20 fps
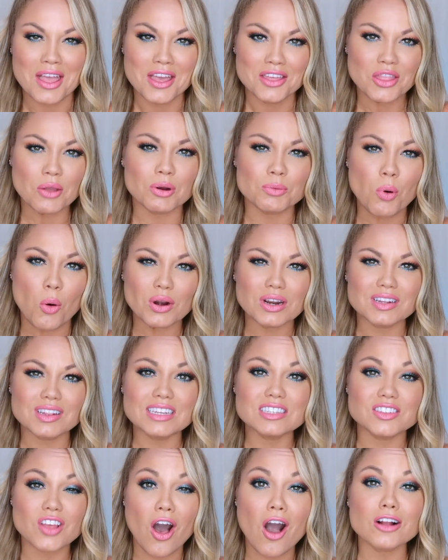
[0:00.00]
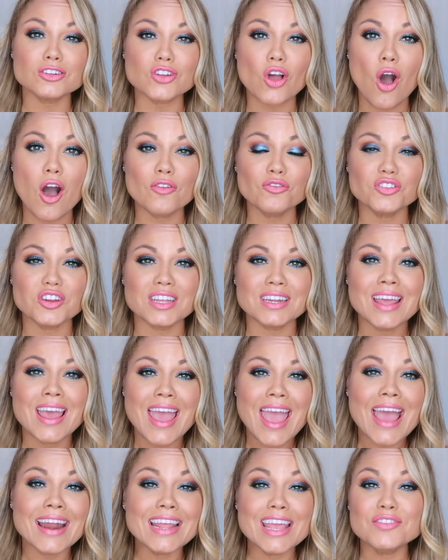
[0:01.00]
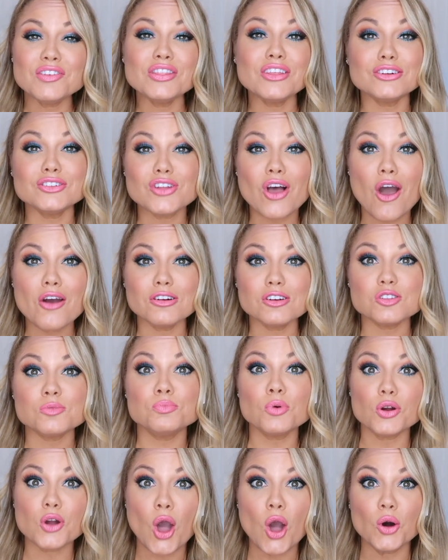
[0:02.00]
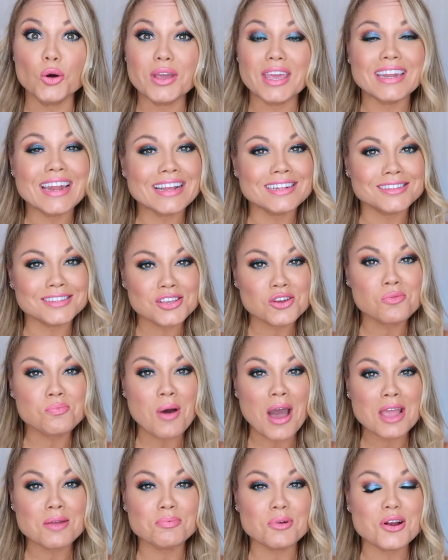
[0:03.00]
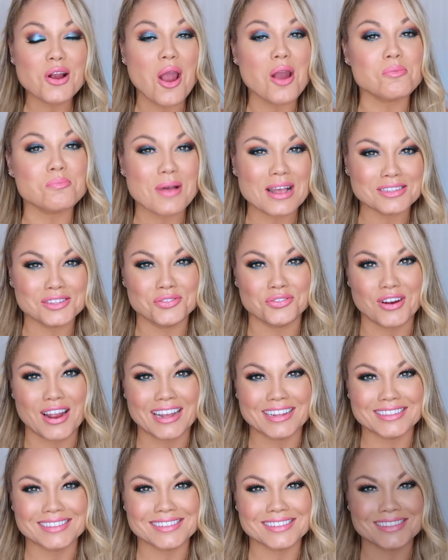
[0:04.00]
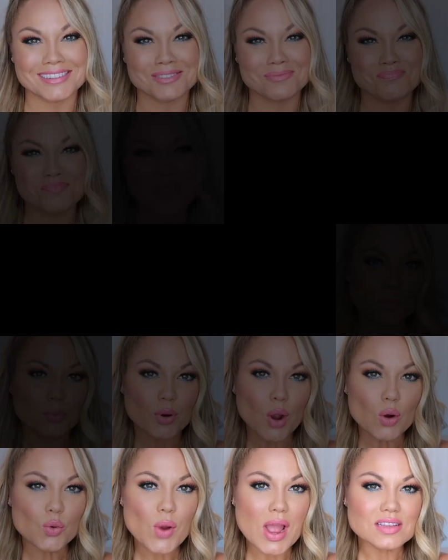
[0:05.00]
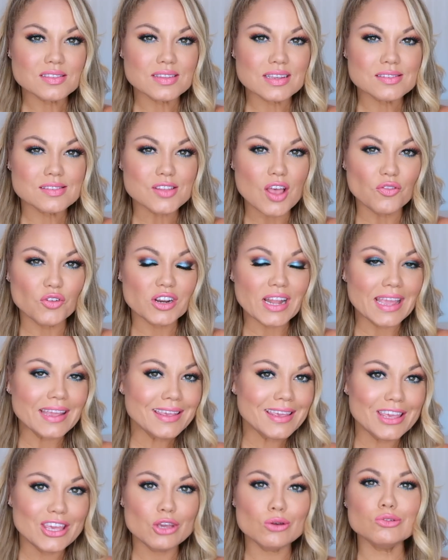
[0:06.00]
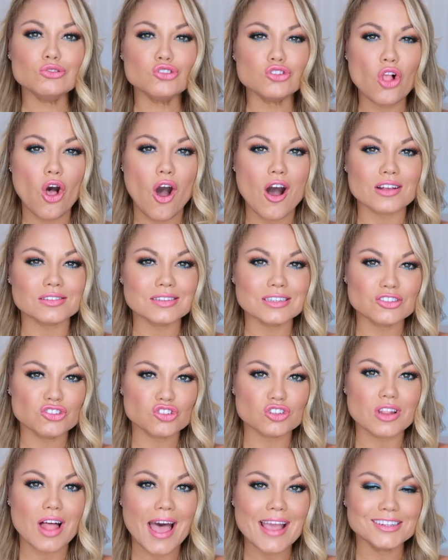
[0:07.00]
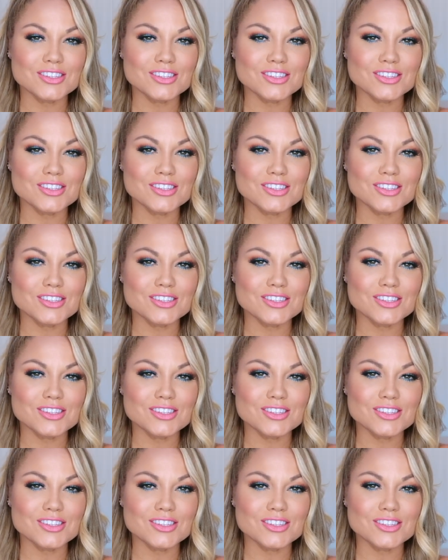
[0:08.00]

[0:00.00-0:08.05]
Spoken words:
They reportedly talked often, and even their daughters Brooke Hogan and Teal Piper are best friends. Pro wrestling suffered a huge loss in July